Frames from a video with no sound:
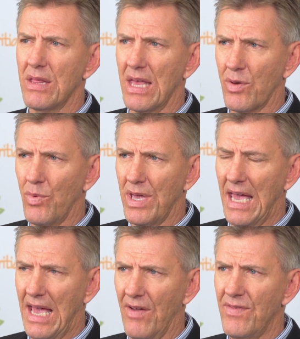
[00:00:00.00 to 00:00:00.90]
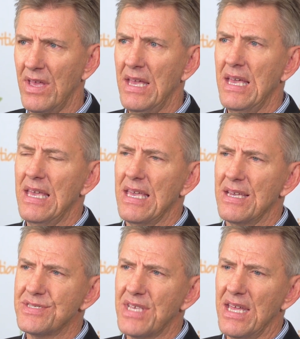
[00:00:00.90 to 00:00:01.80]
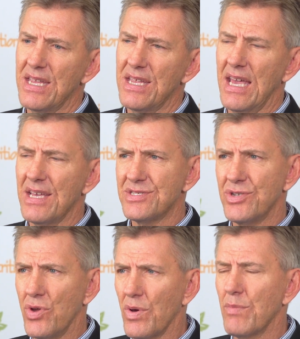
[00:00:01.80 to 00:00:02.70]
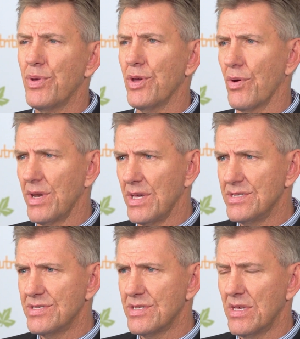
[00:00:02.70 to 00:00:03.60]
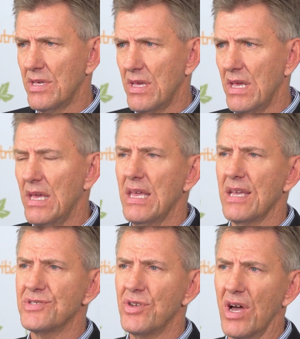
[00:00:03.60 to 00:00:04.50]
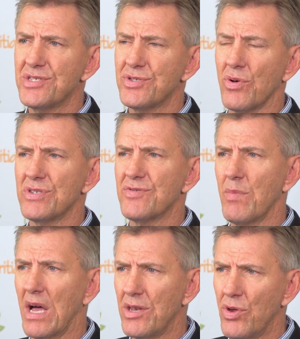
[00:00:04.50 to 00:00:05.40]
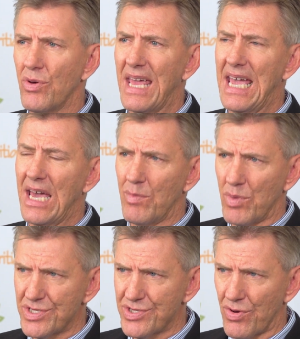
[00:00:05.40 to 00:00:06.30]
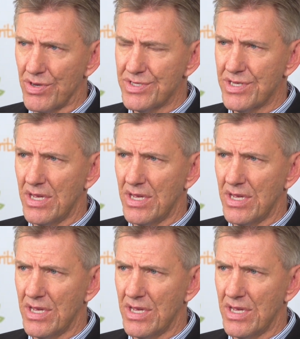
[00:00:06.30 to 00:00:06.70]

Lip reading: like we have is that it has no impurities. It's not sourced from unknown animal source.